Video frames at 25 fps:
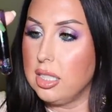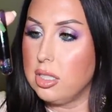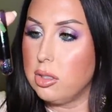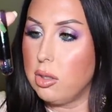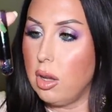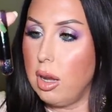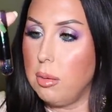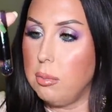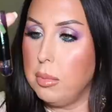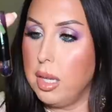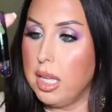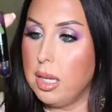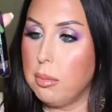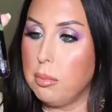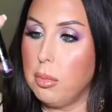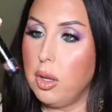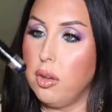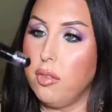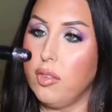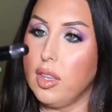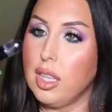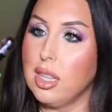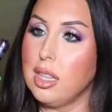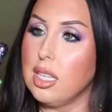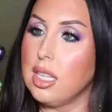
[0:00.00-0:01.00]
So I'm like
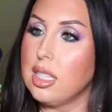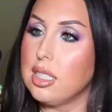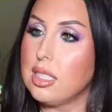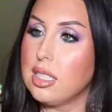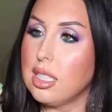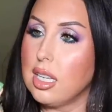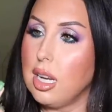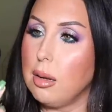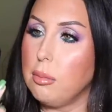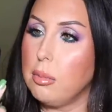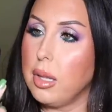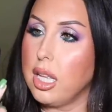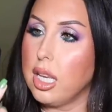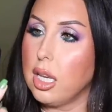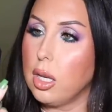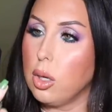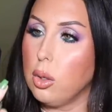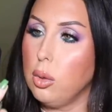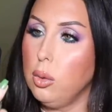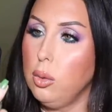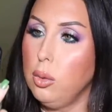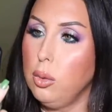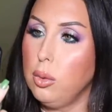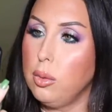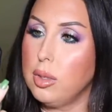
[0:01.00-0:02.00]
moving this and I'm like,
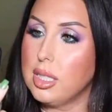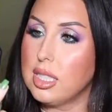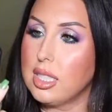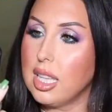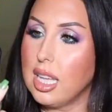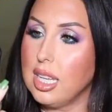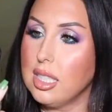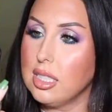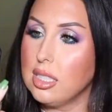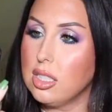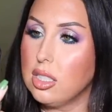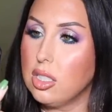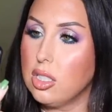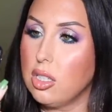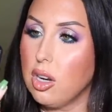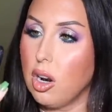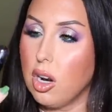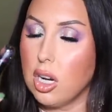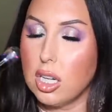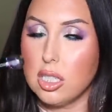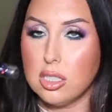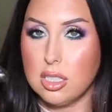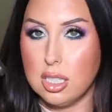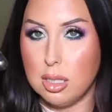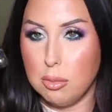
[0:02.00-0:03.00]
ooh, is that
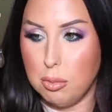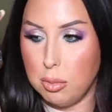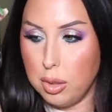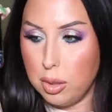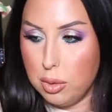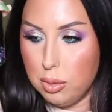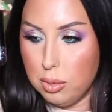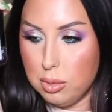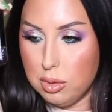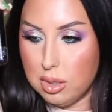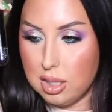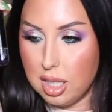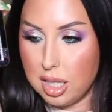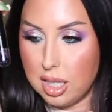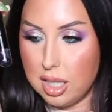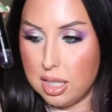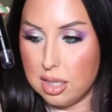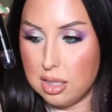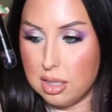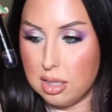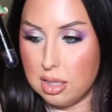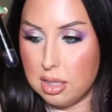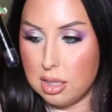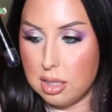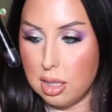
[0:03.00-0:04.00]
stars and moons? Like
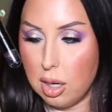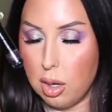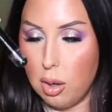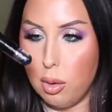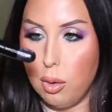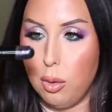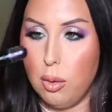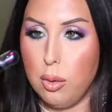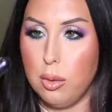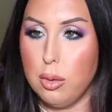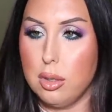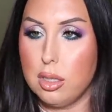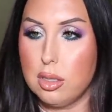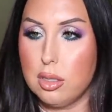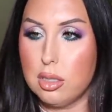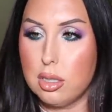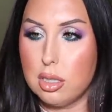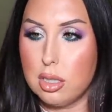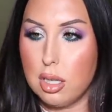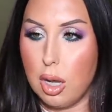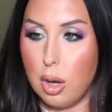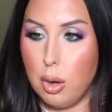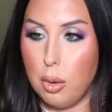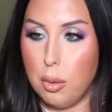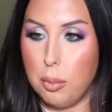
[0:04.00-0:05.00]
it's so,
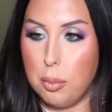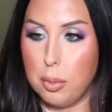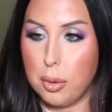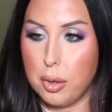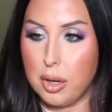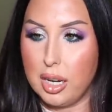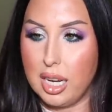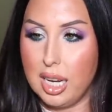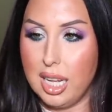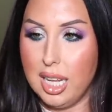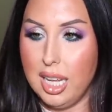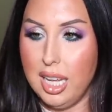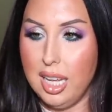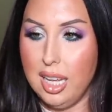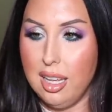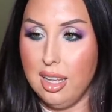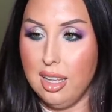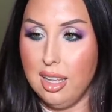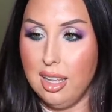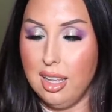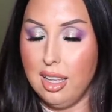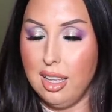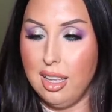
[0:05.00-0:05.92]
so pretty.